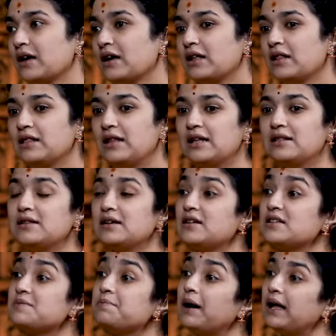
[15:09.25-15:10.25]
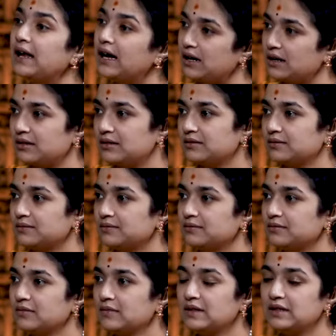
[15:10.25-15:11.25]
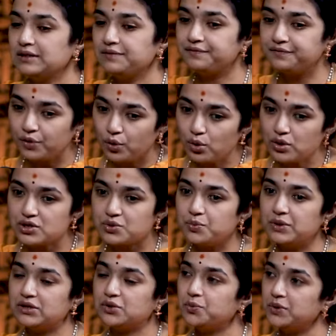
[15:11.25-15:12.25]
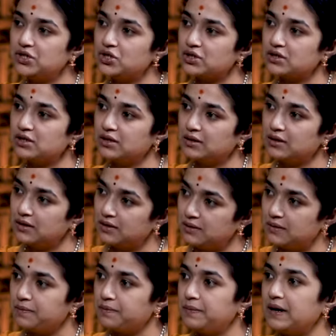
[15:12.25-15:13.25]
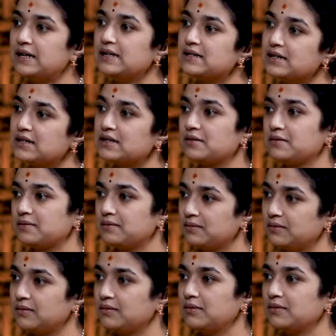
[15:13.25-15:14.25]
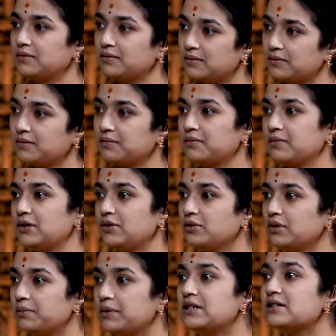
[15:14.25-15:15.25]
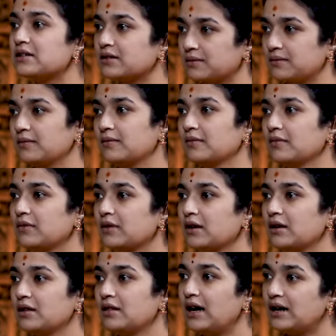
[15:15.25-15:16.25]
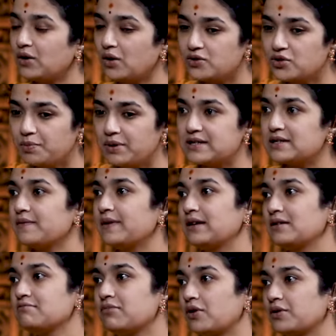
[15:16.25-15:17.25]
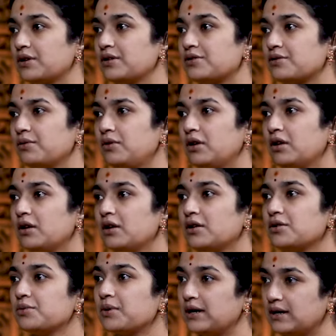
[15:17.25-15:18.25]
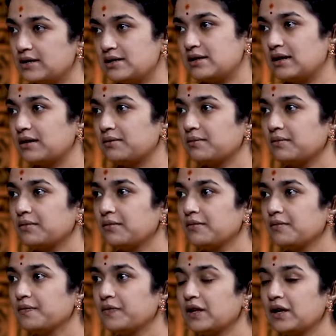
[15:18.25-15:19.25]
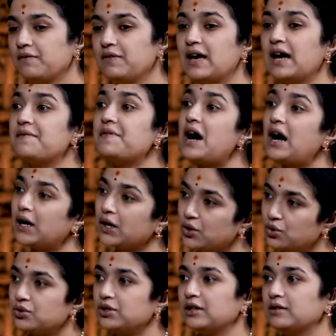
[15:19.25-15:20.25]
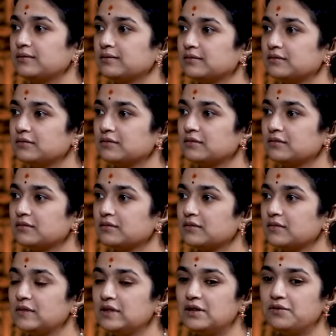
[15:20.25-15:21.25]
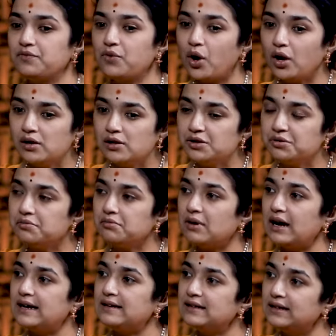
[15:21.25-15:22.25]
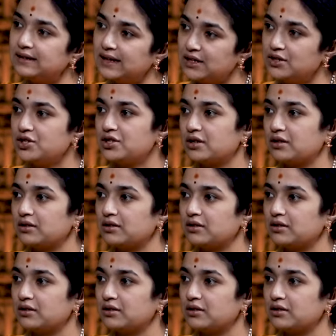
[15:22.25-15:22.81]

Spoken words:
Then there is bala, the force with which the pulse is, the beating. That also plays a very important role to understand. We have akruti, the volume and the tension